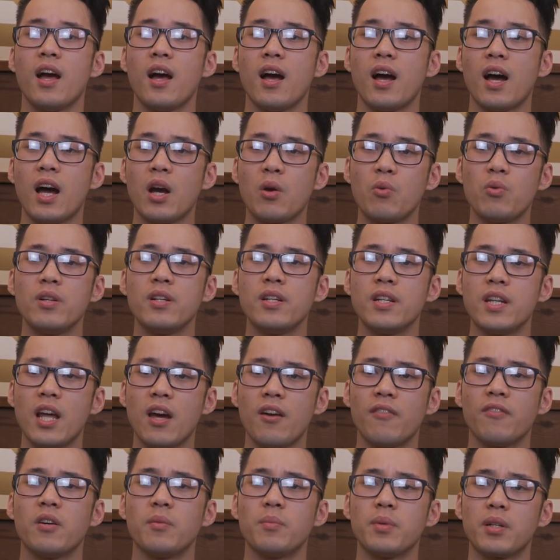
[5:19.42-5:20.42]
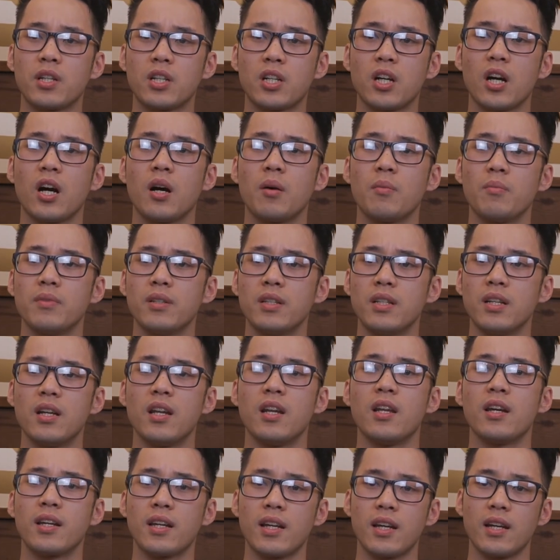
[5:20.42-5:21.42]
I will never become
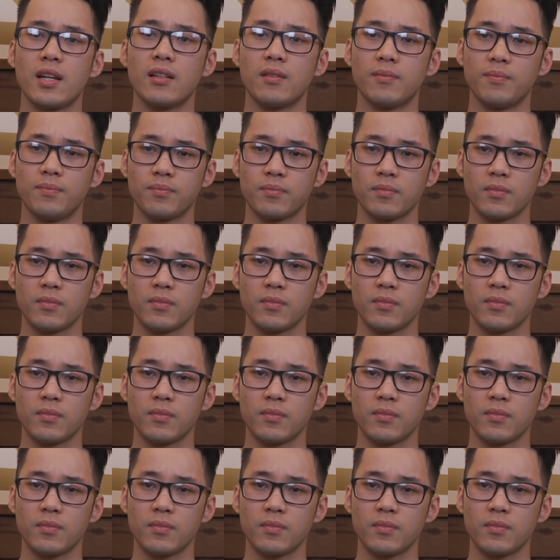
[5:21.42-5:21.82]
ill again